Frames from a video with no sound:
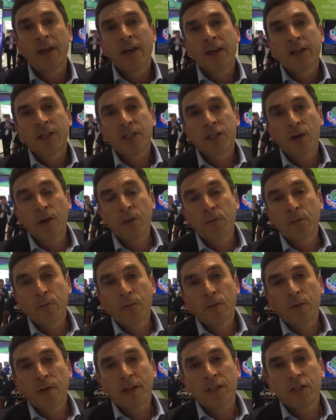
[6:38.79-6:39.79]
So
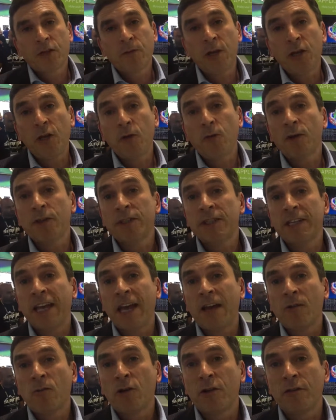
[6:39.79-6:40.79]
somebody who wants to
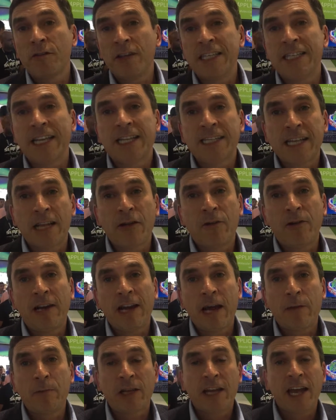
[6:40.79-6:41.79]
get one of these accelerated
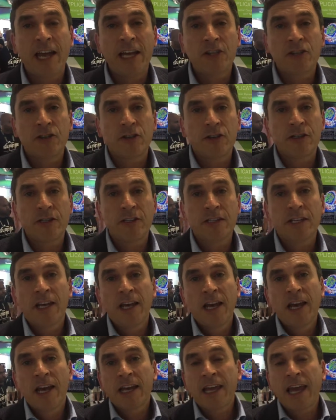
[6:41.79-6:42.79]
applications
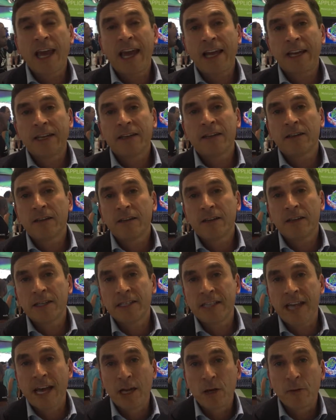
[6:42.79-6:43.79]
can
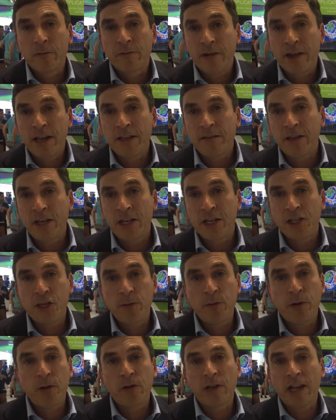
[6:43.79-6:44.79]
sign up for NVIDIA
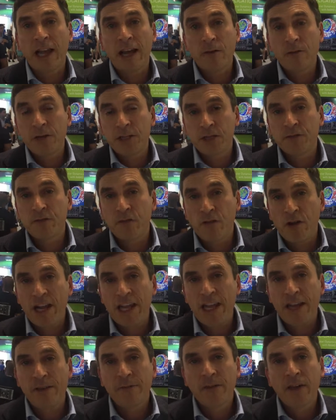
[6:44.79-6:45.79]
GPU Cloud. It's free.
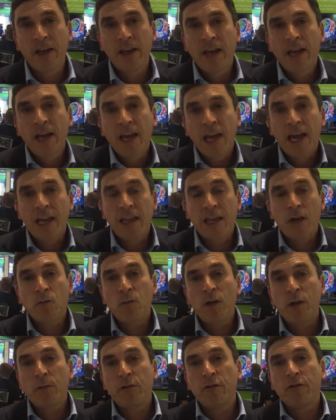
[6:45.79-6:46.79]
And then
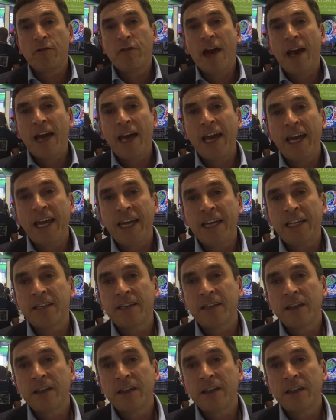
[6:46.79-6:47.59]
we provide